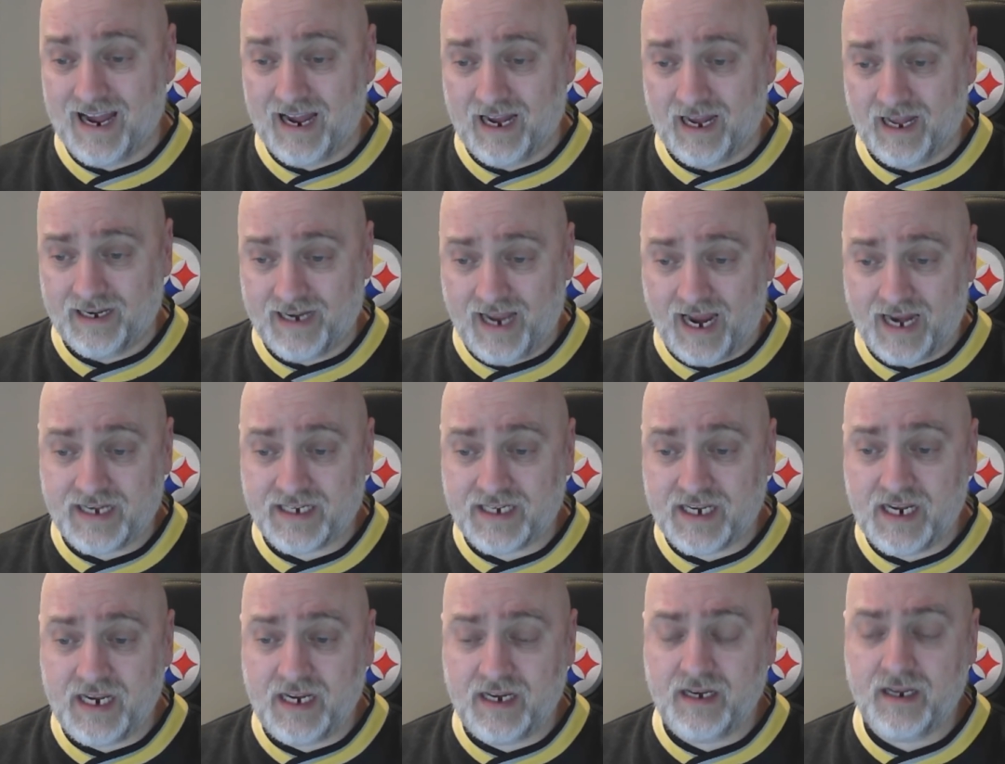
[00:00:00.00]

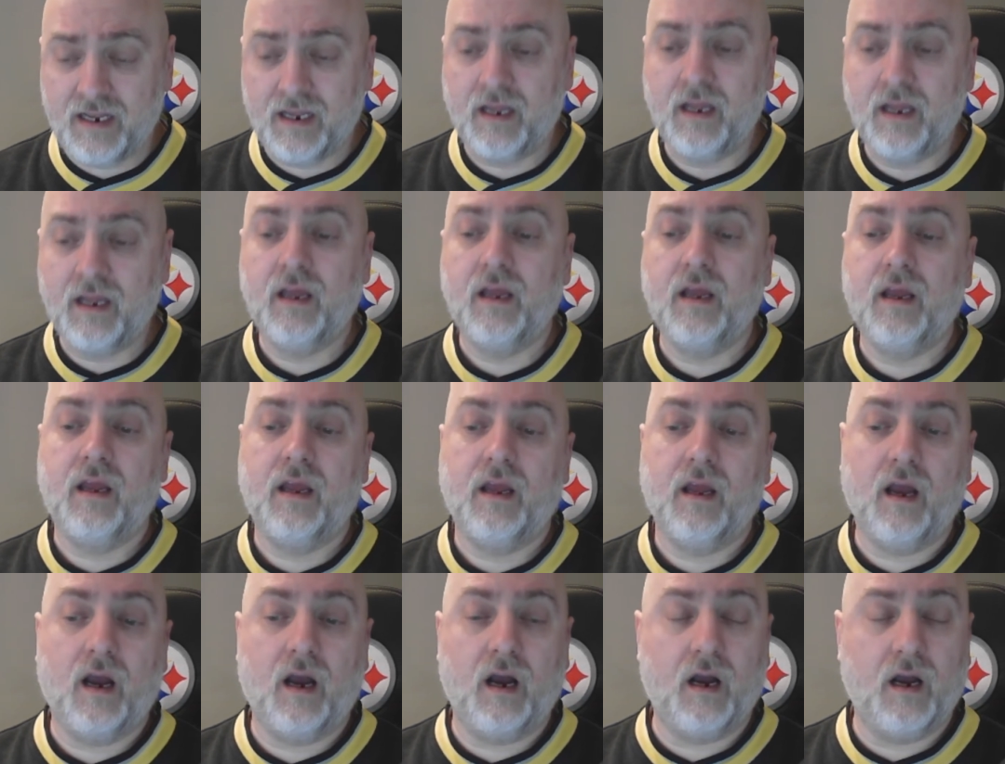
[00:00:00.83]
19,
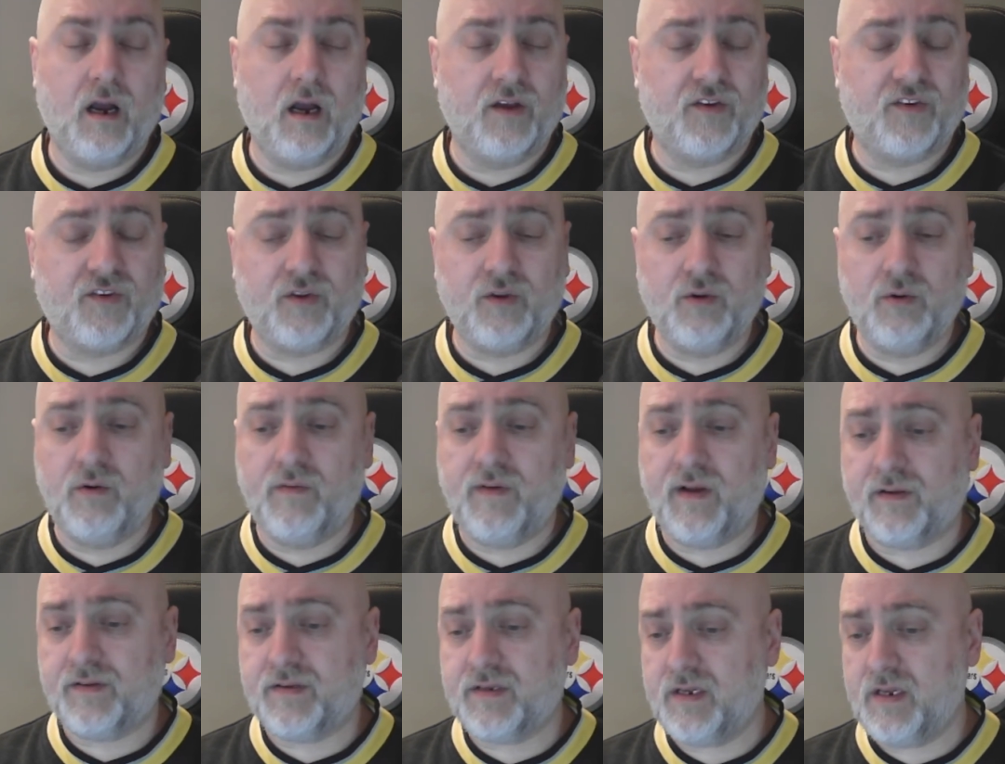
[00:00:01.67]
a slew of
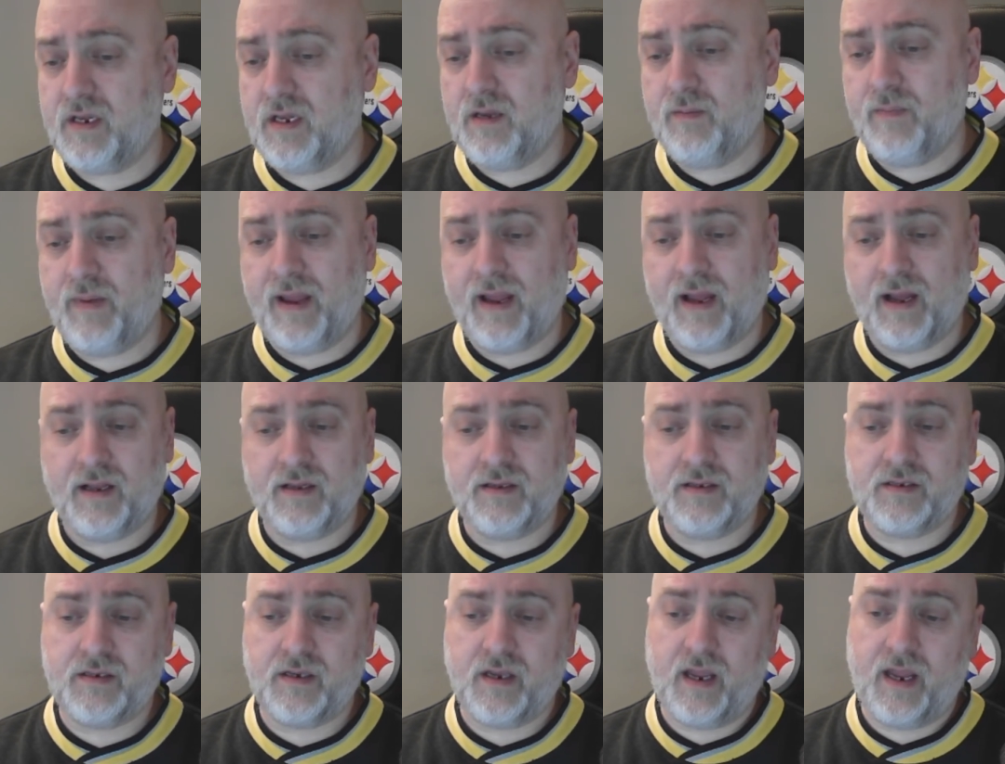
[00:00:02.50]
LTE
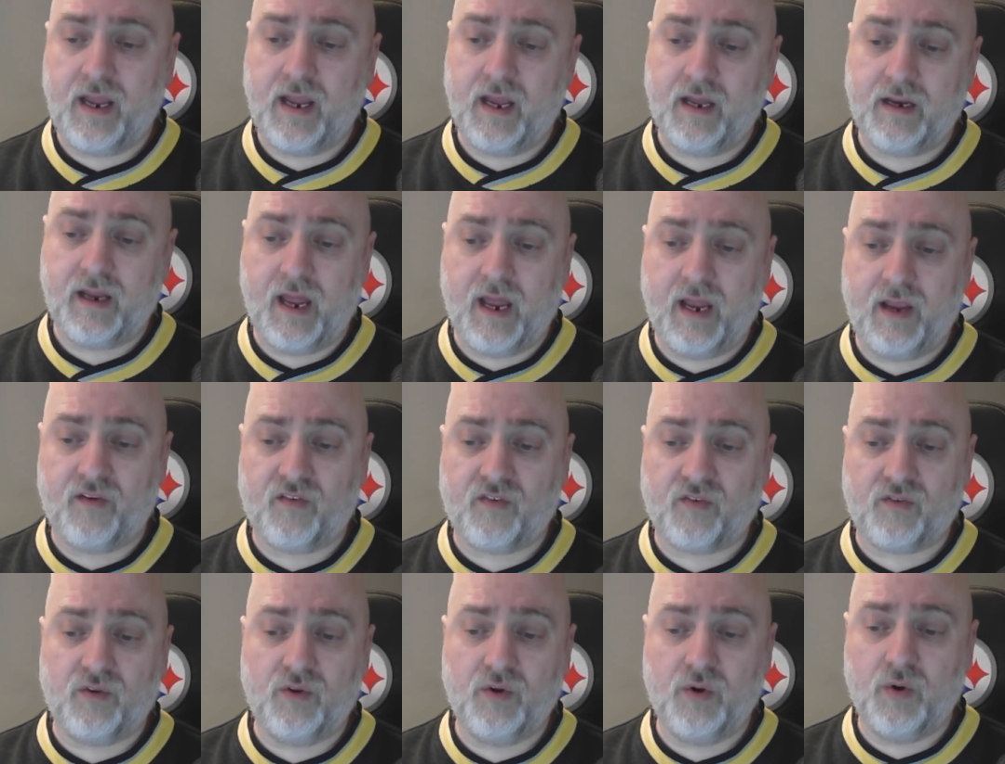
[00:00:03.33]
bands, and a
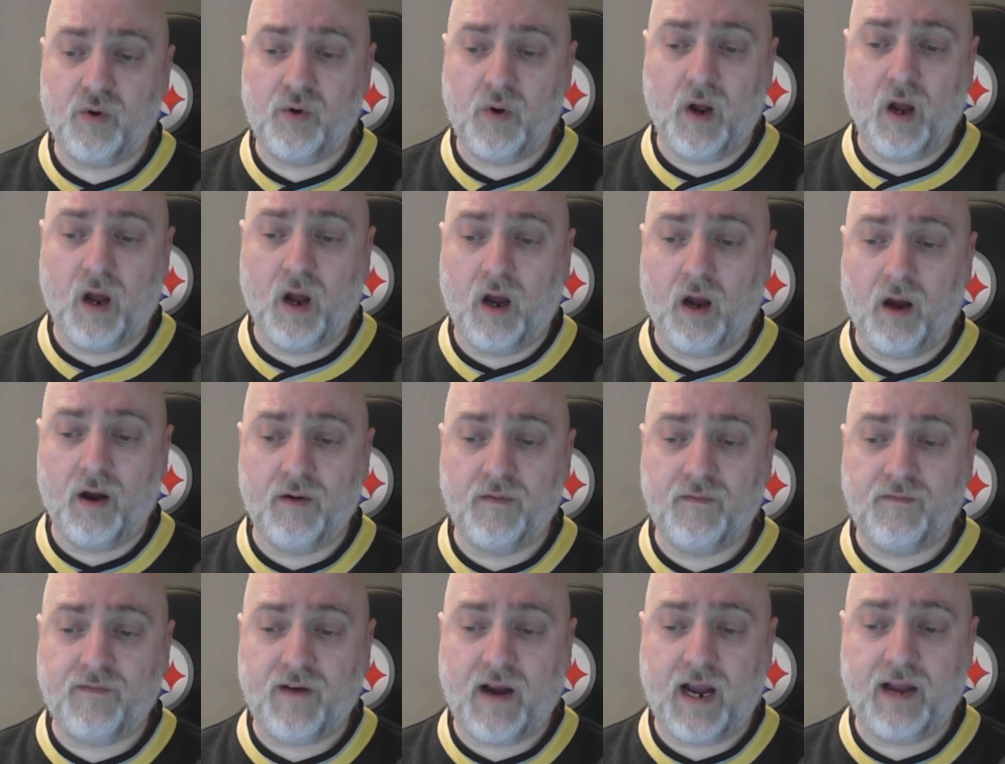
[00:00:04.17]
slew
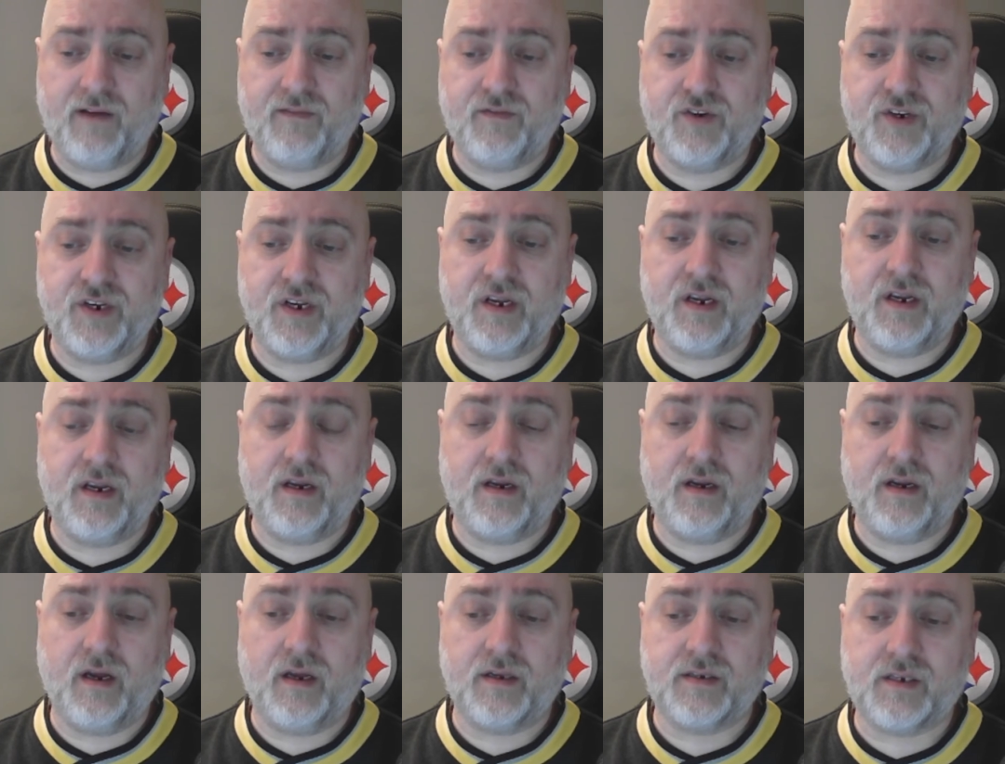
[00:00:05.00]
of
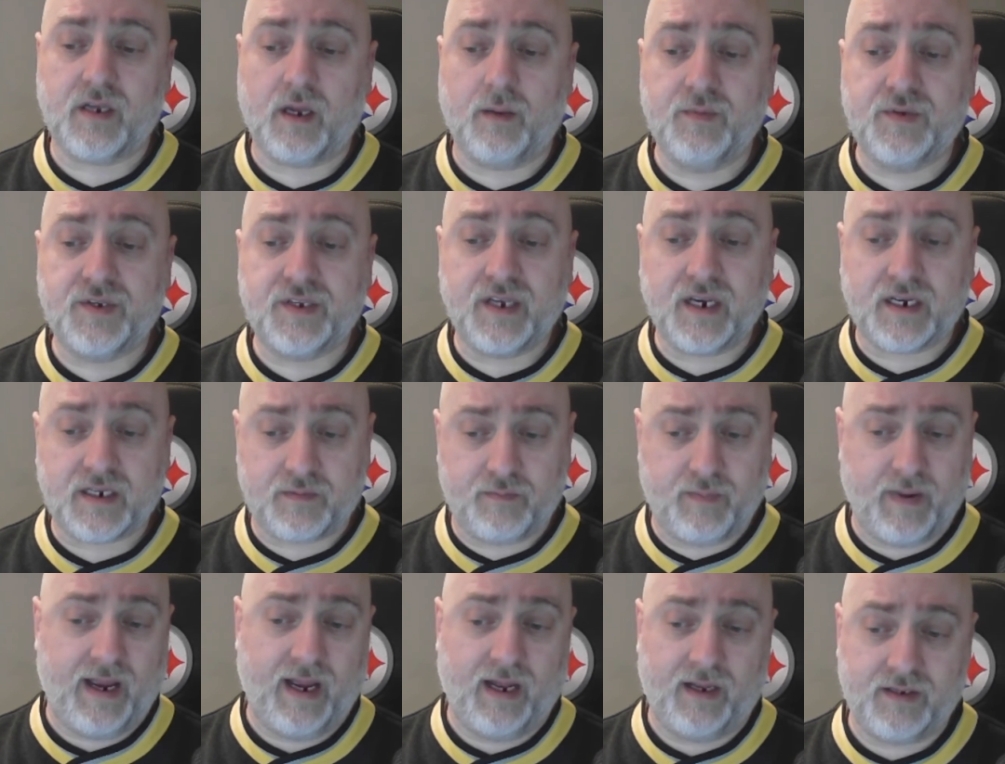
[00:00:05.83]
5G sub-6
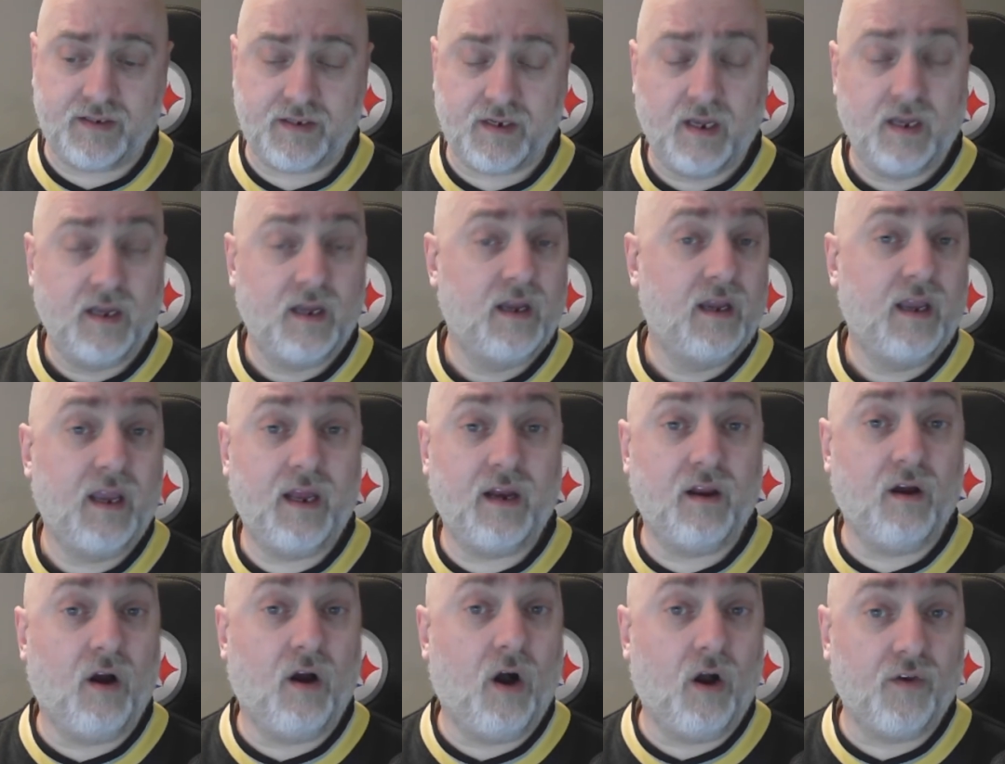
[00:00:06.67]
bands.
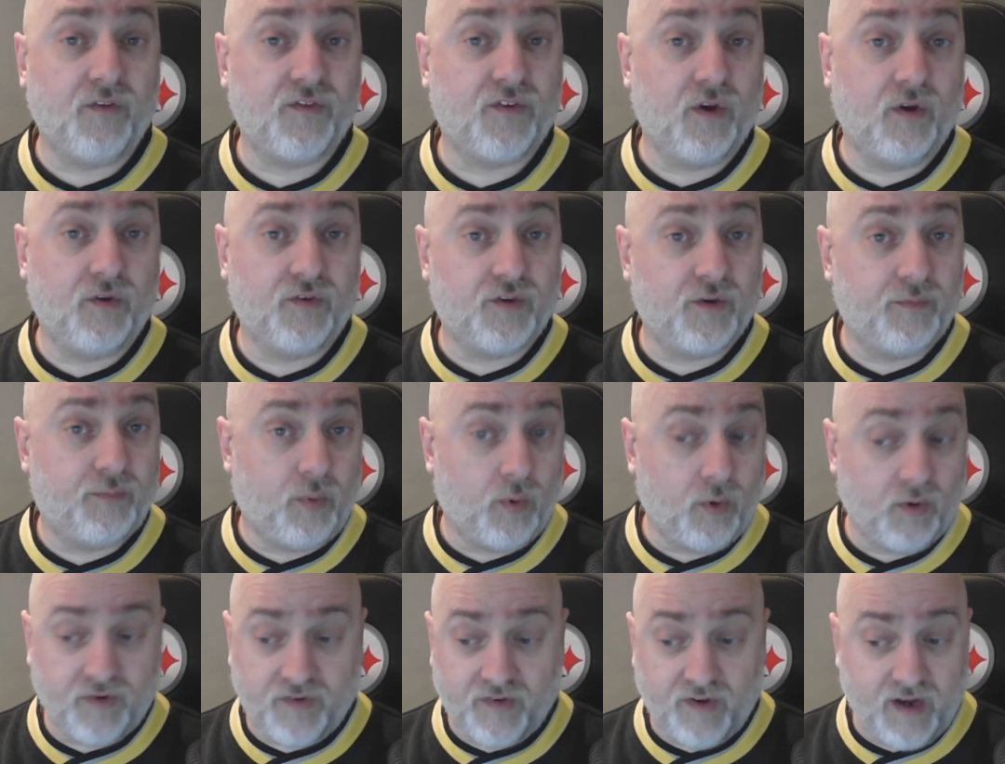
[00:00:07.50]
It also
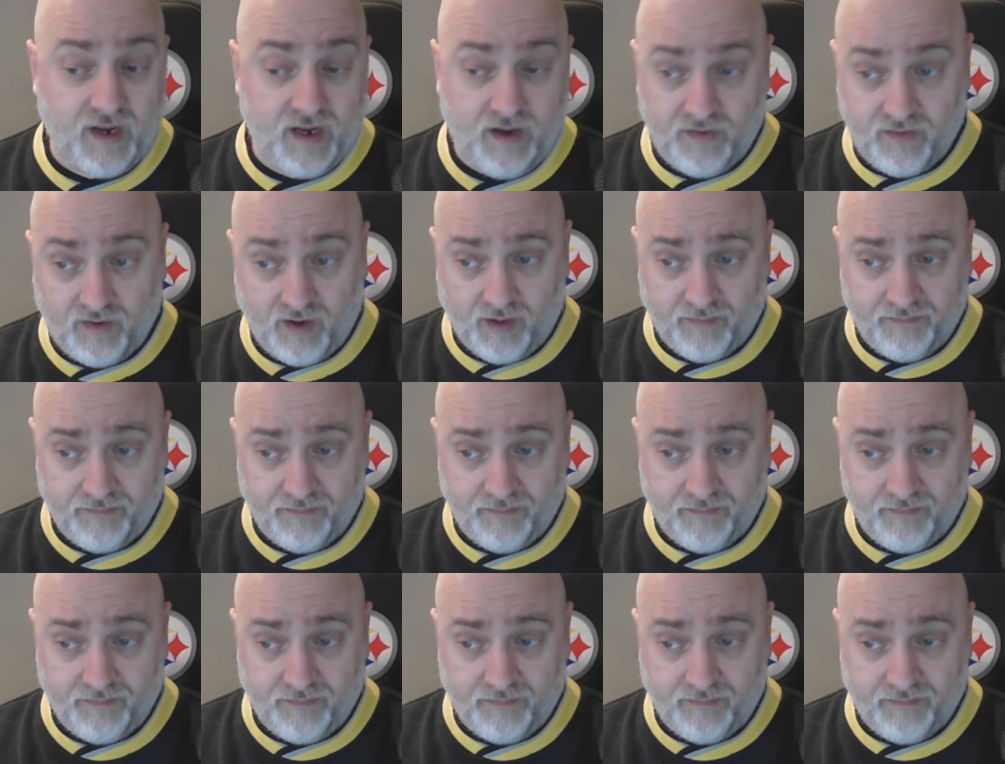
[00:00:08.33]
supports an eSIM.